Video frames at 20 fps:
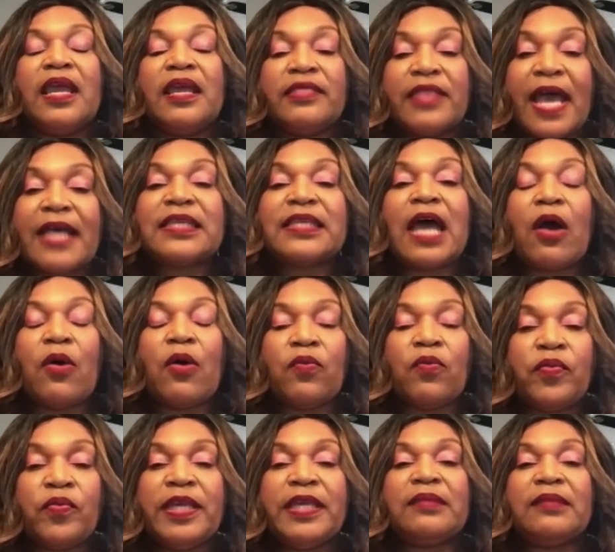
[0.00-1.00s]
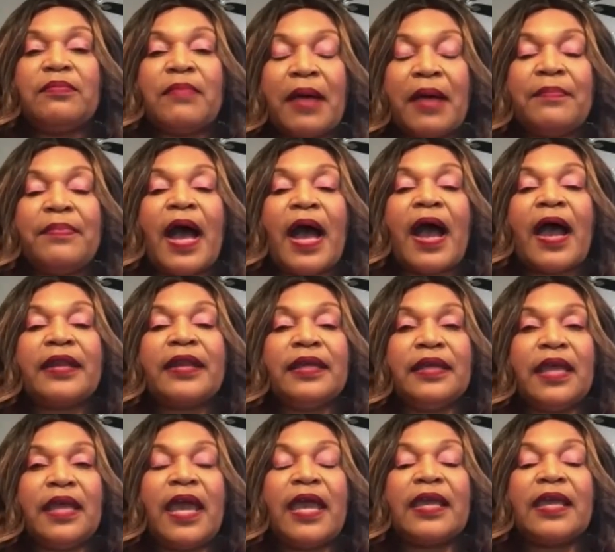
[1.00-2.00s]
That's how weak my
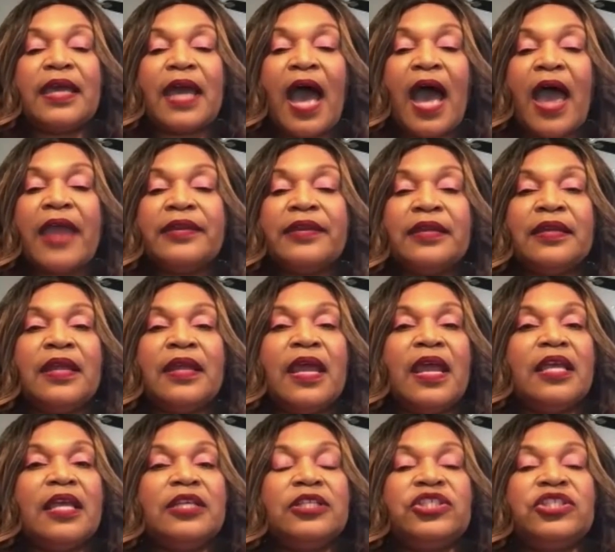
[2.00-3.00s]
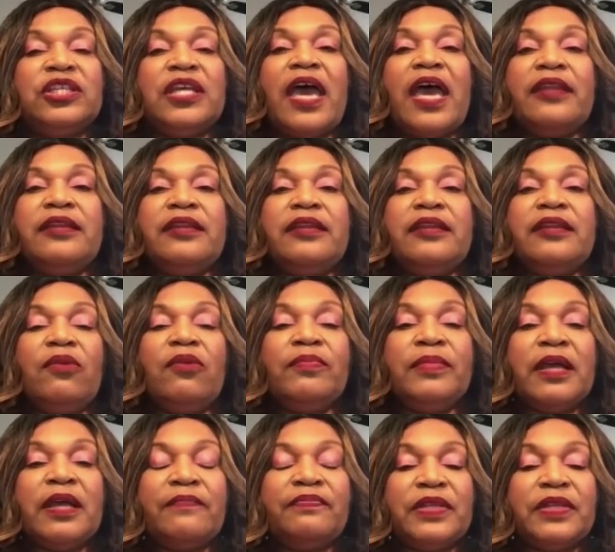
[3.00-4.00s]
body had gotten. She had to help
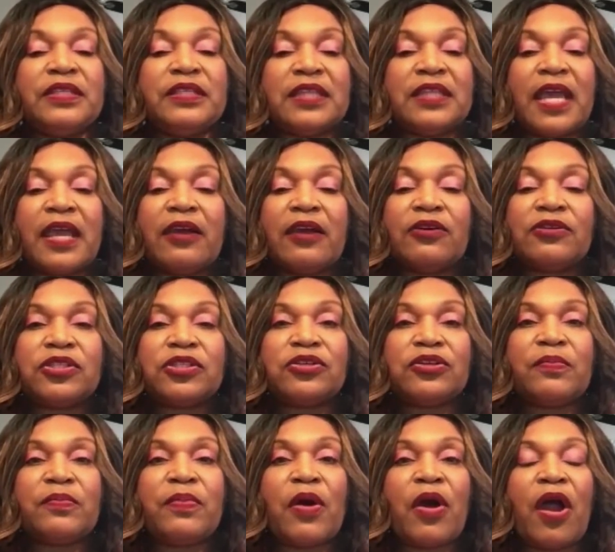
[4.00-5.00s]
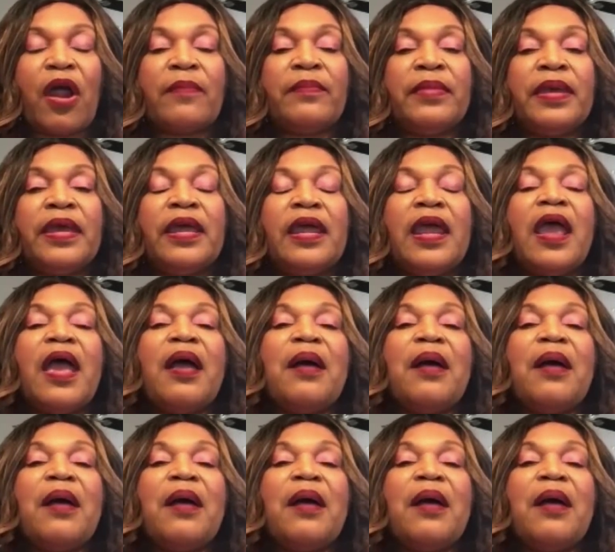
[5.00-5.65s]
me up the stairs to the apartment.